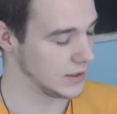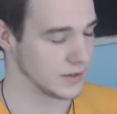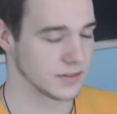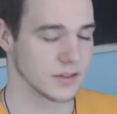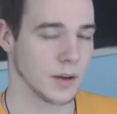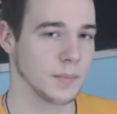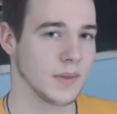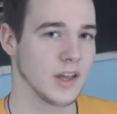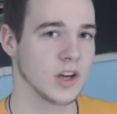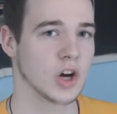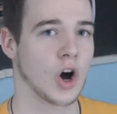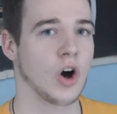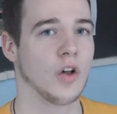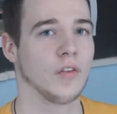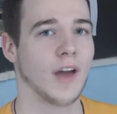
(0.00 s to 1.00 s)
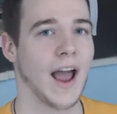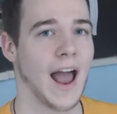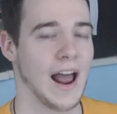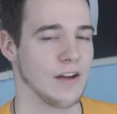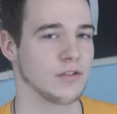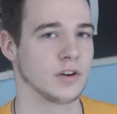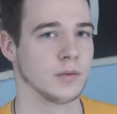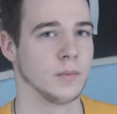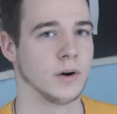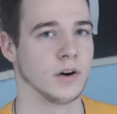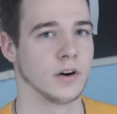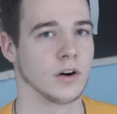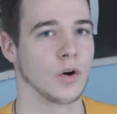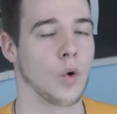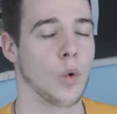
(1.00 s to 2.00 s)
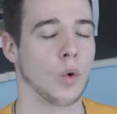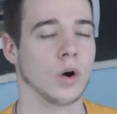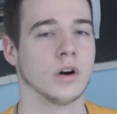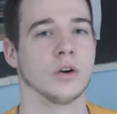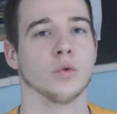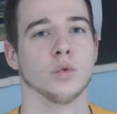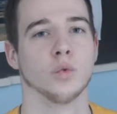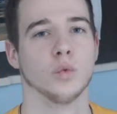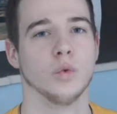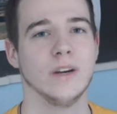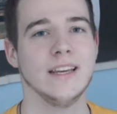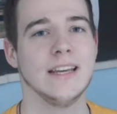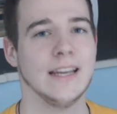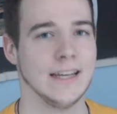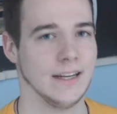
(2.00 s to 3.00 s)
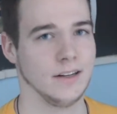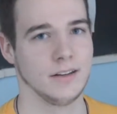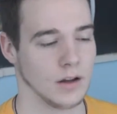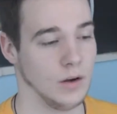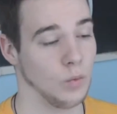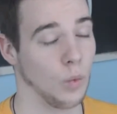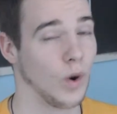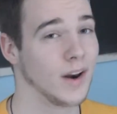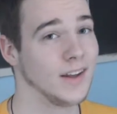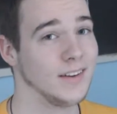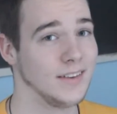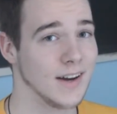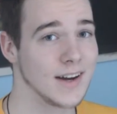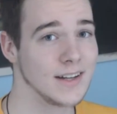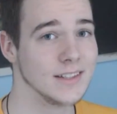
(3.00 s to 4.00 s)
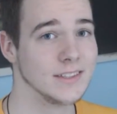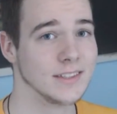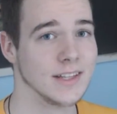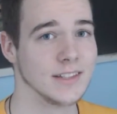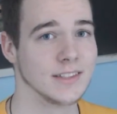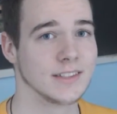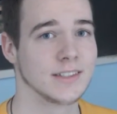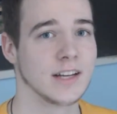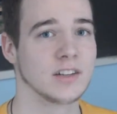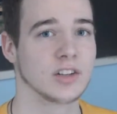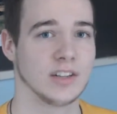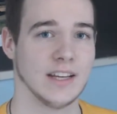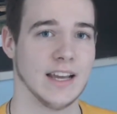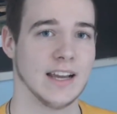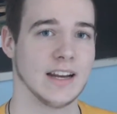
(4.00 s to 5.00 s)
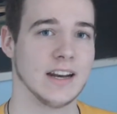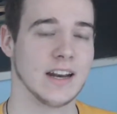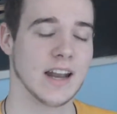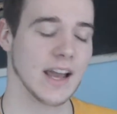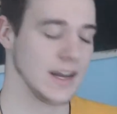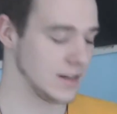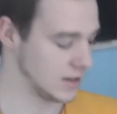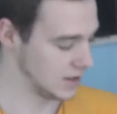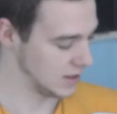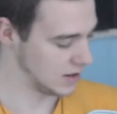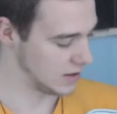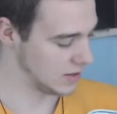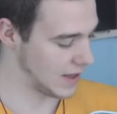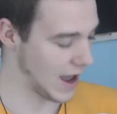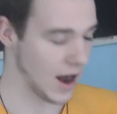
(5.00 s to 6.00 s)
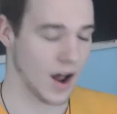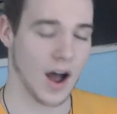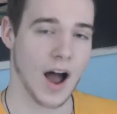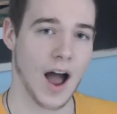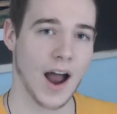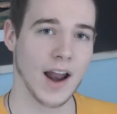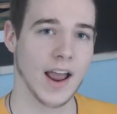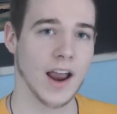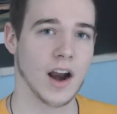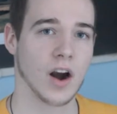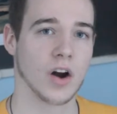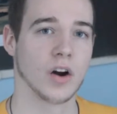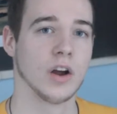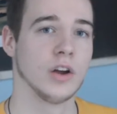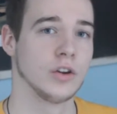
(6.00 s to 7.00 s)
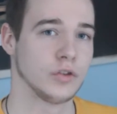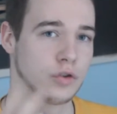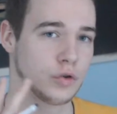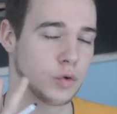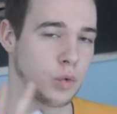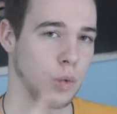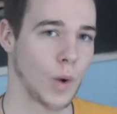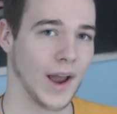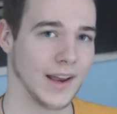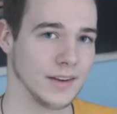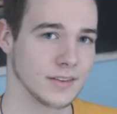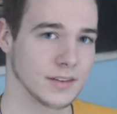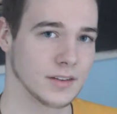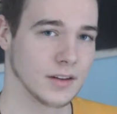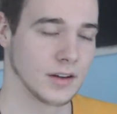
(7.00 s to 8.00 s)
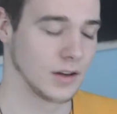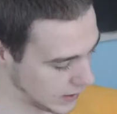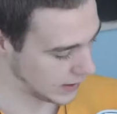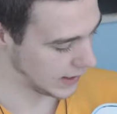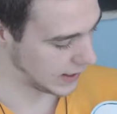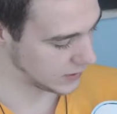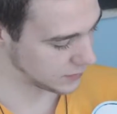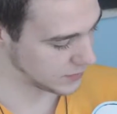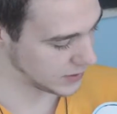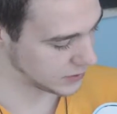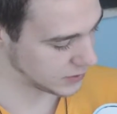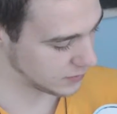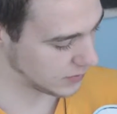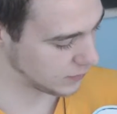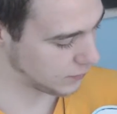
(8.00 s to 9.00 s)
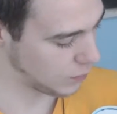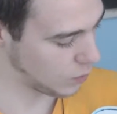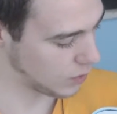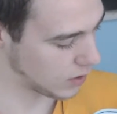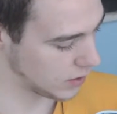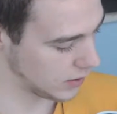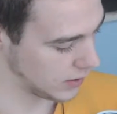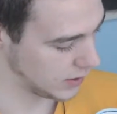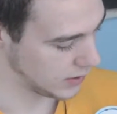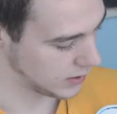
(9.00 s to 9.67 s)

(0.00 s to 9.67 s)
is something called afterburner, or reheat. And what it does is essentially ignite that hot air twice. As mentioned before,